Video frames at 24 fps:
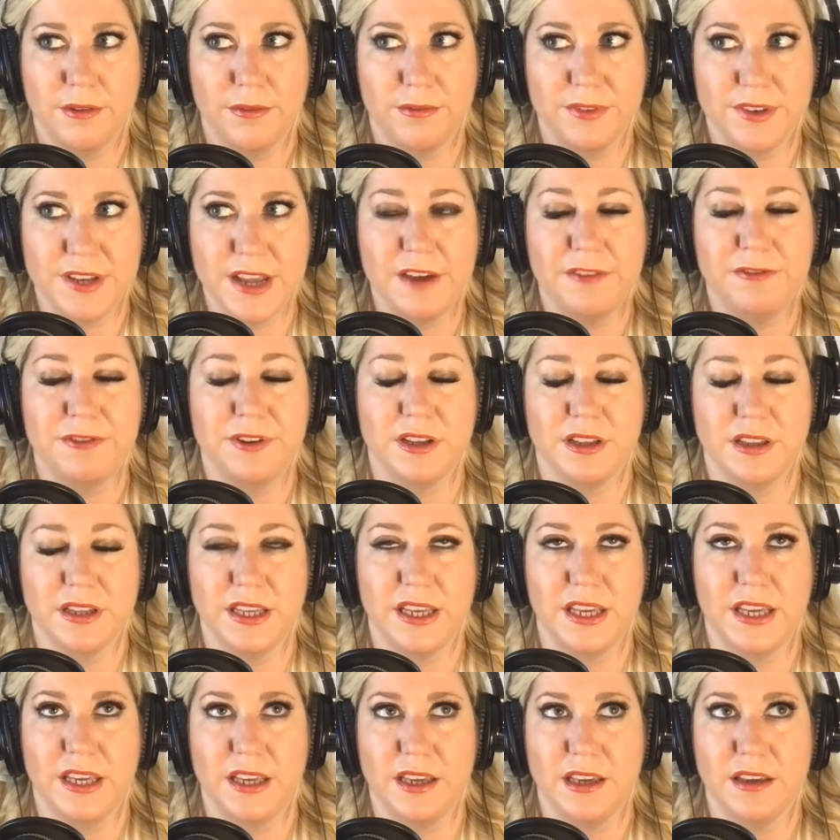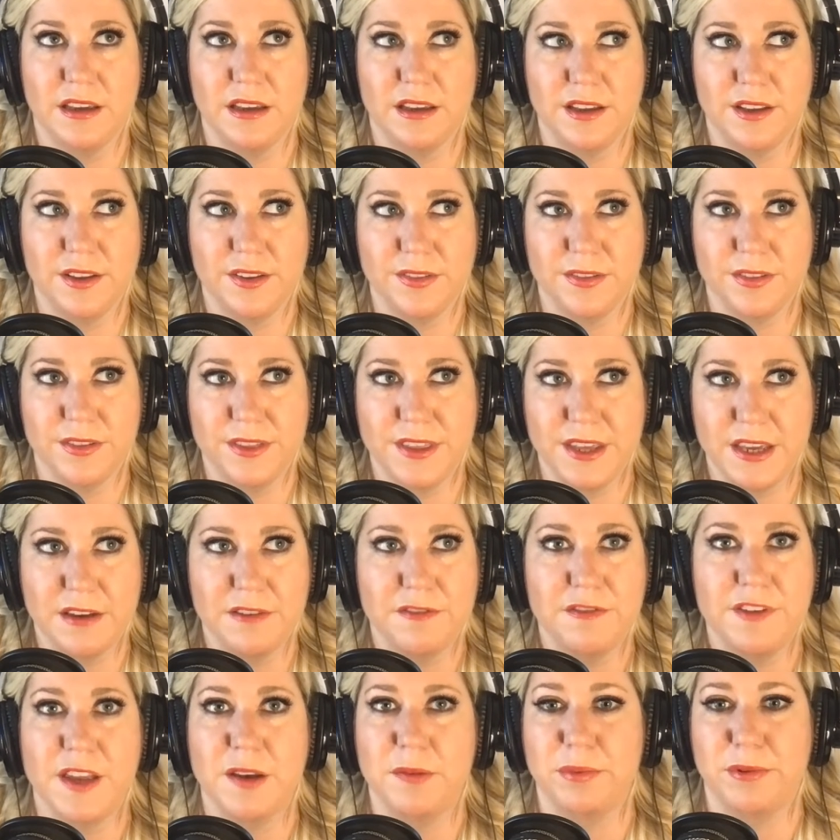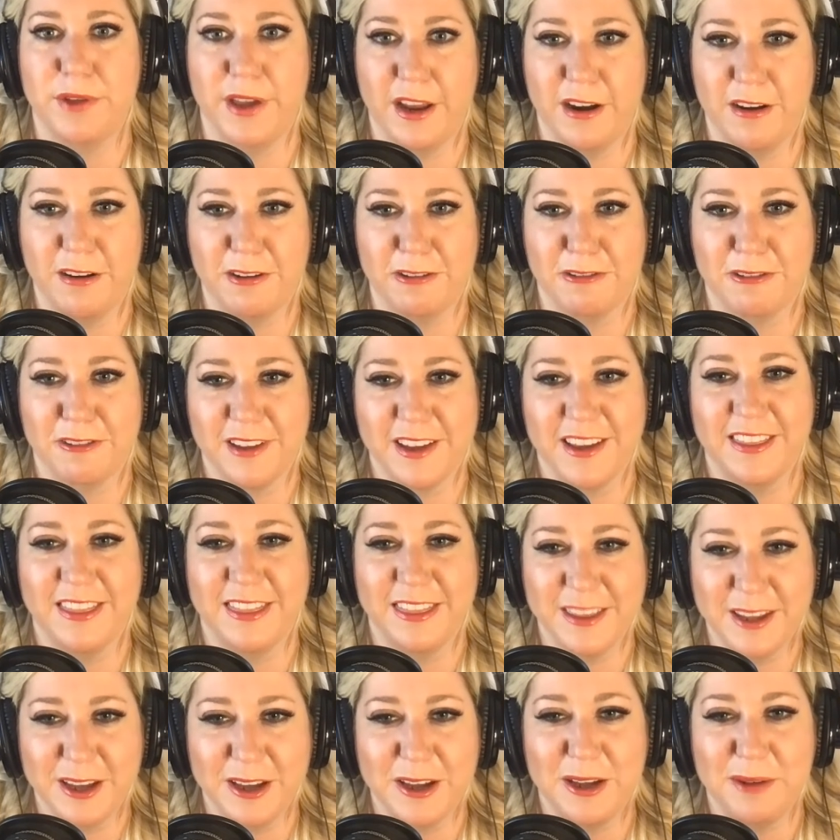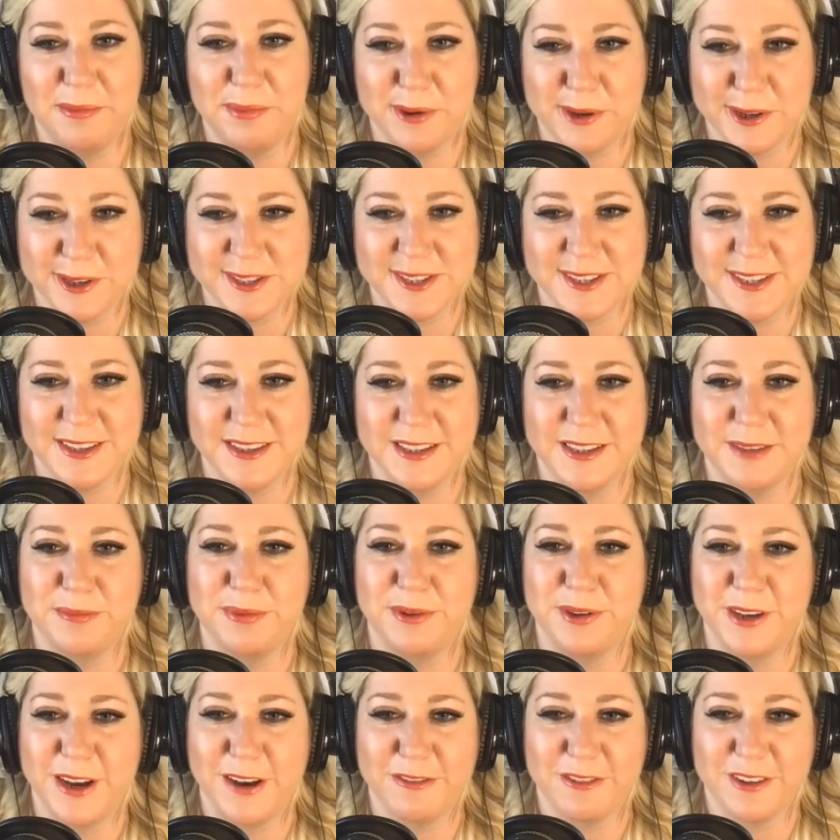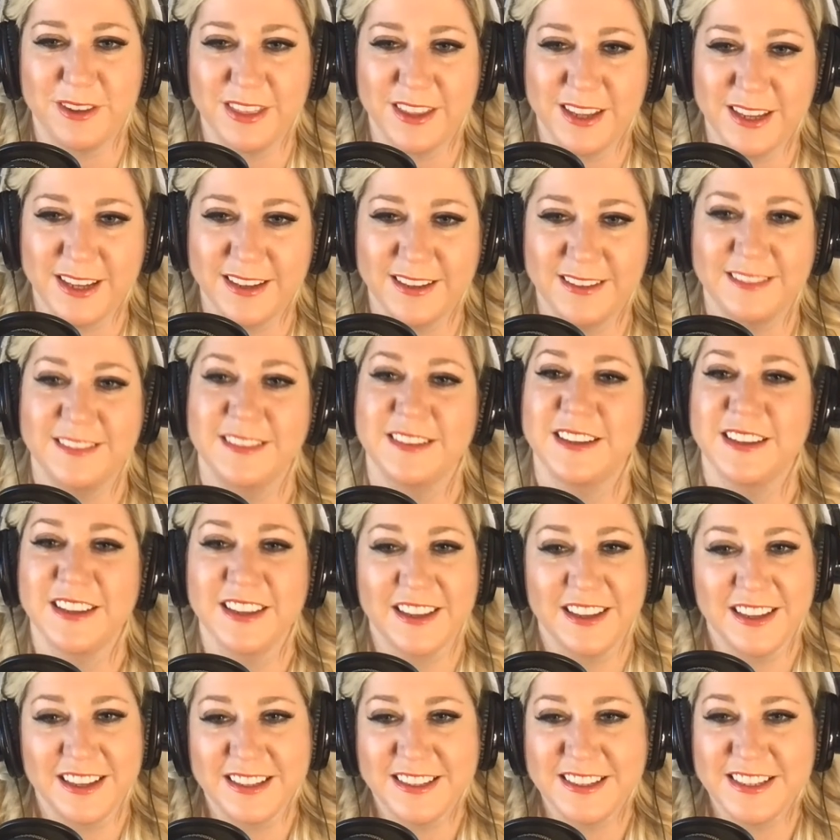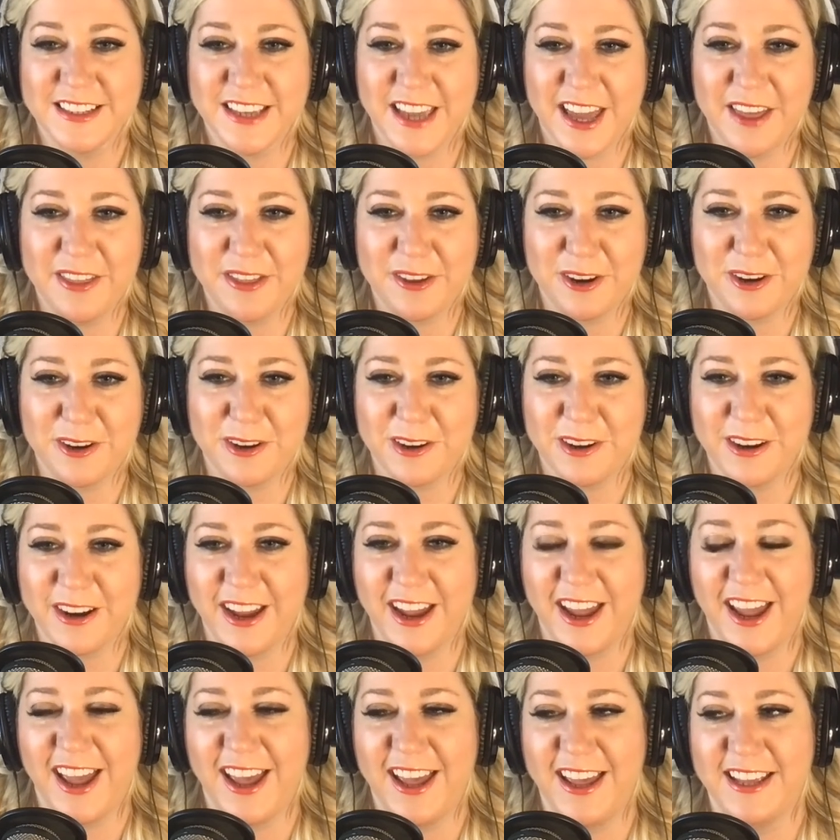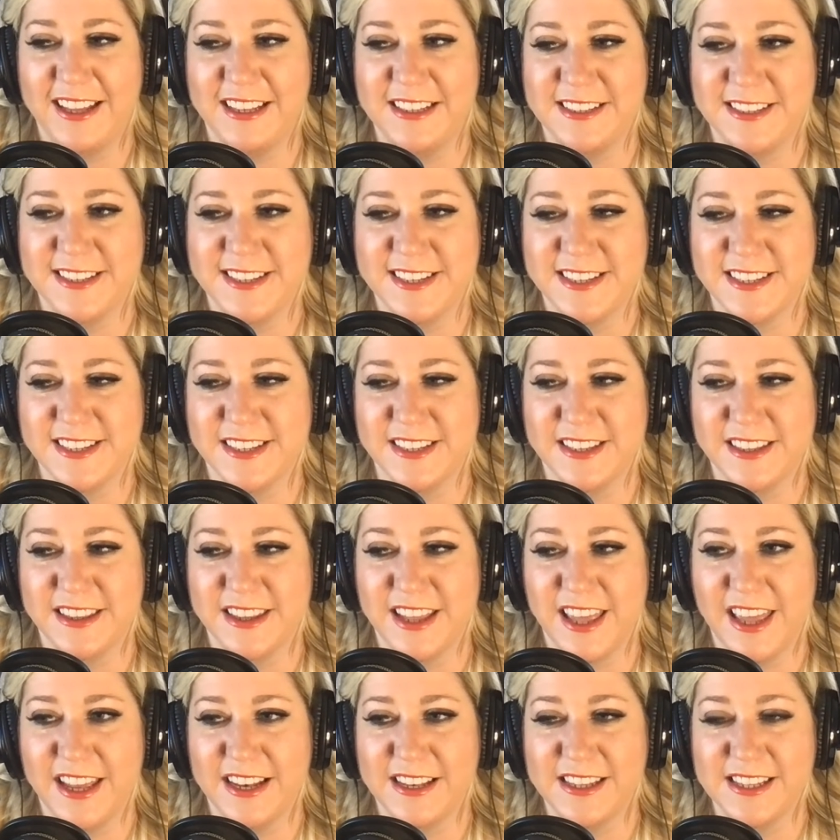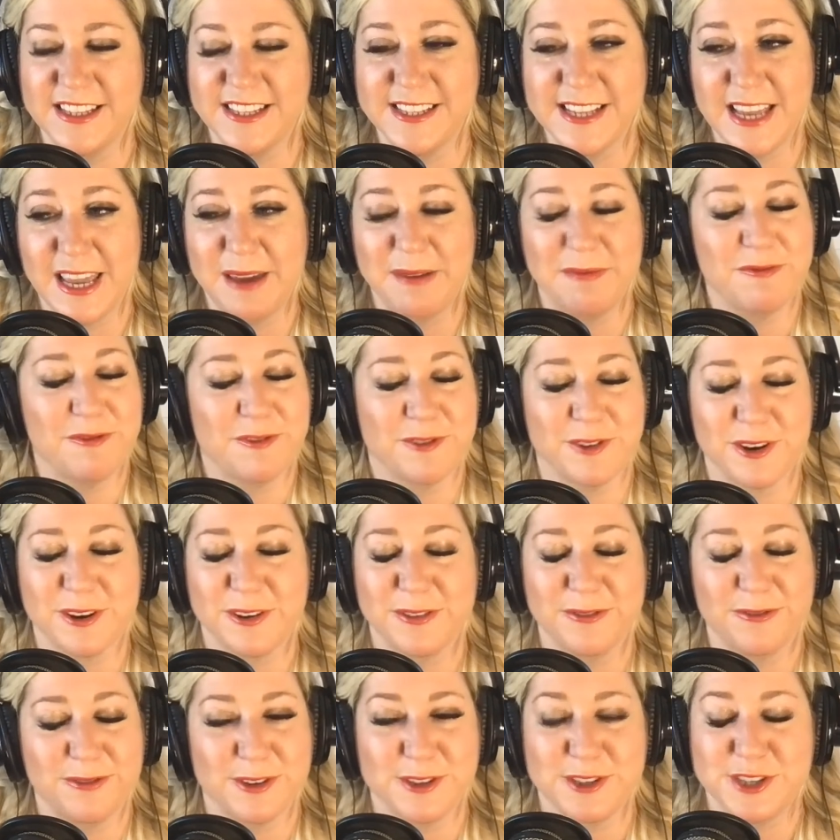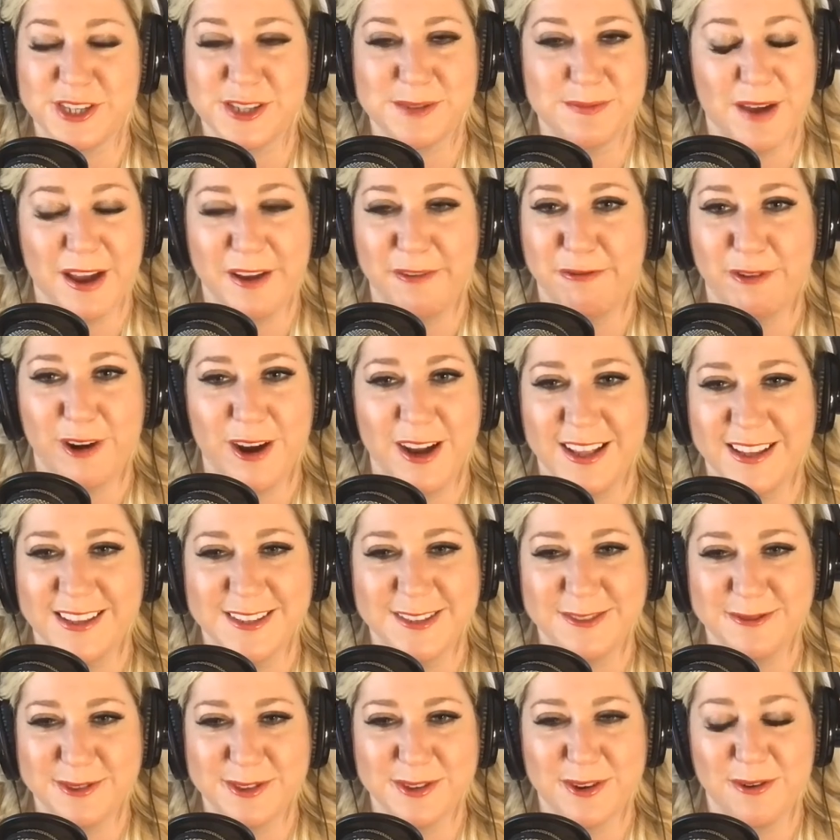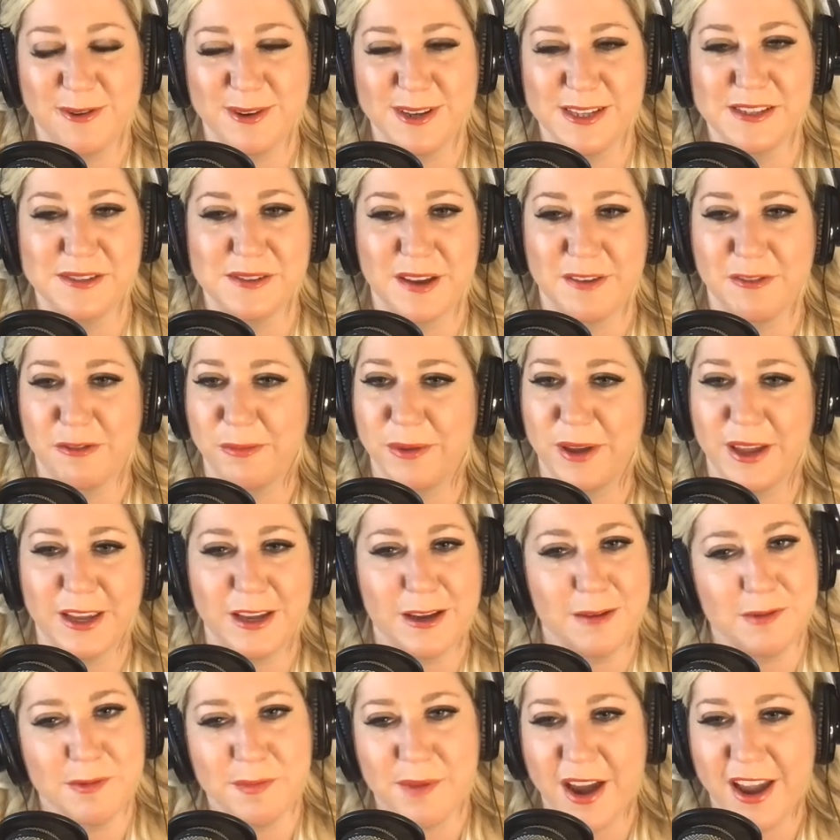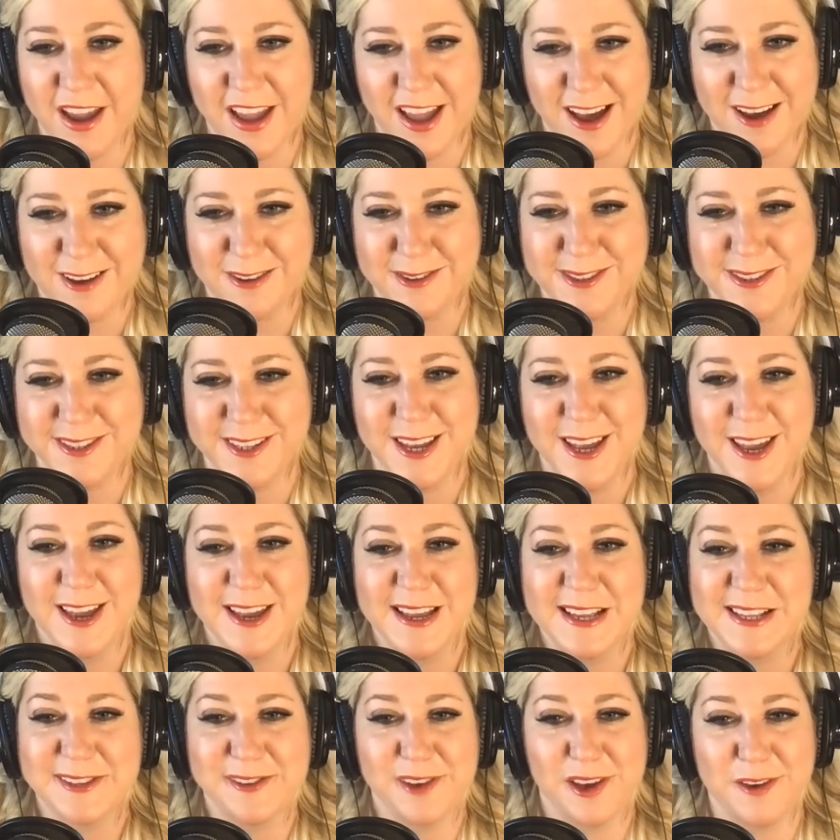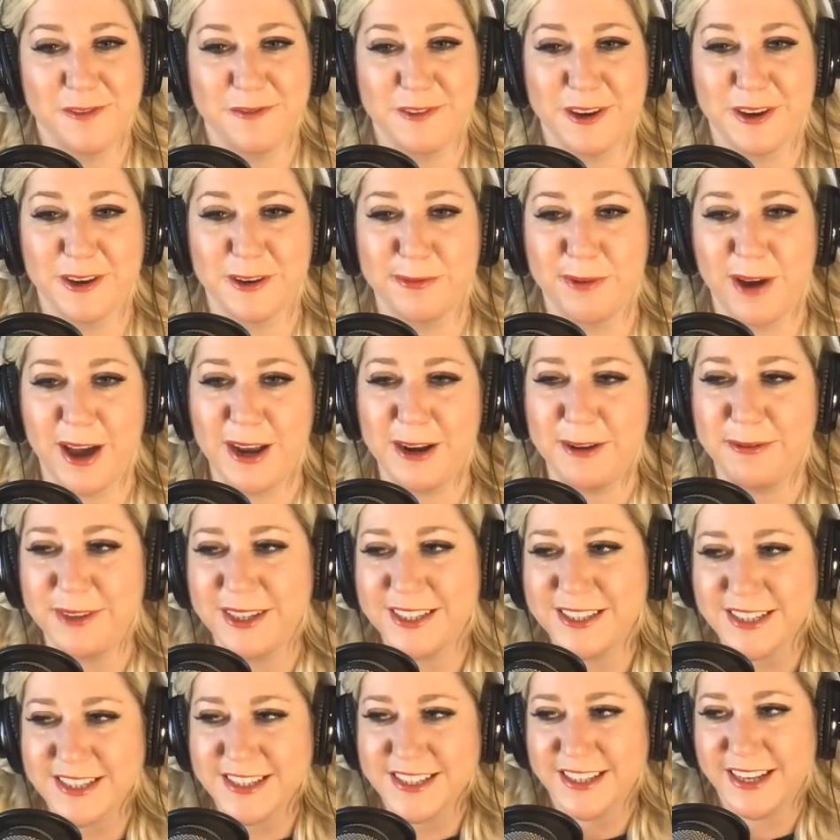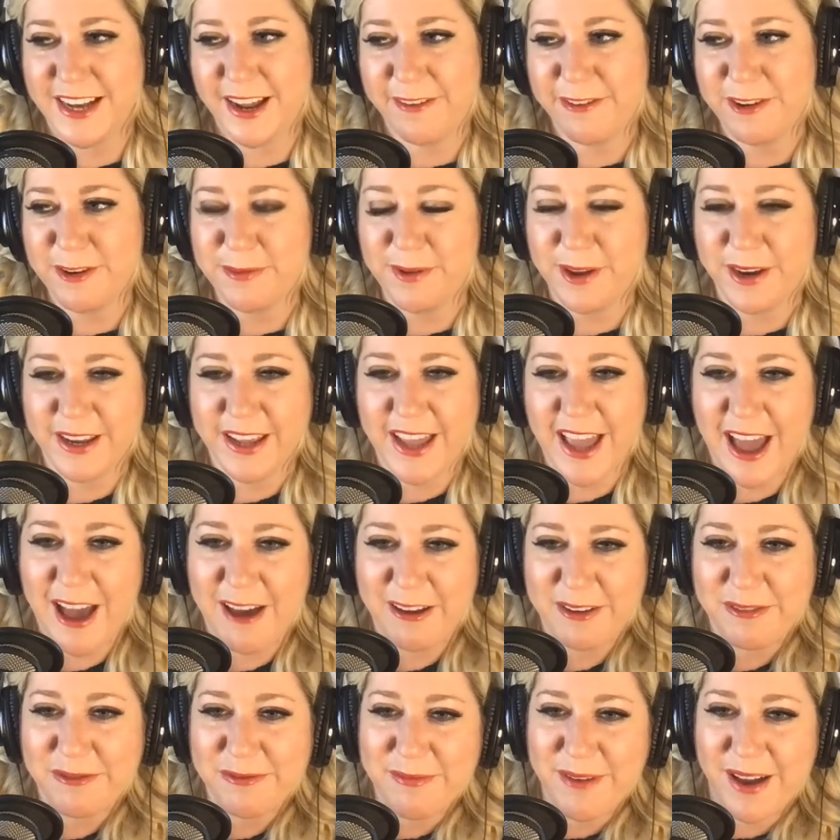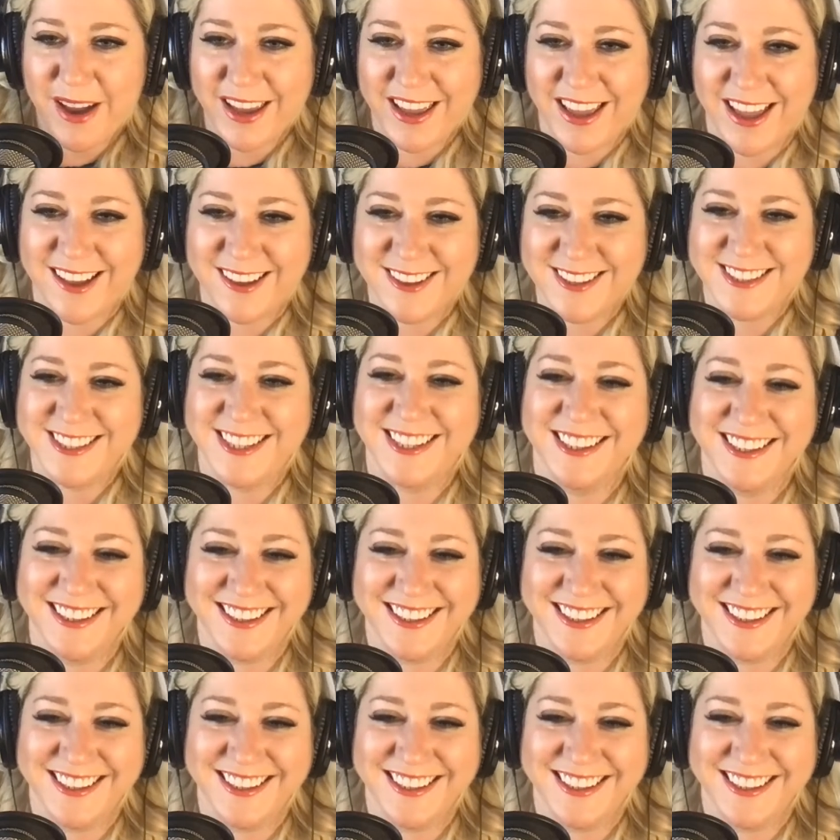definitely the event planner, like the person that put everything together. And the same for just my friends. It was always everybody come to my house. So I figured, why don't we just get everybody out of my house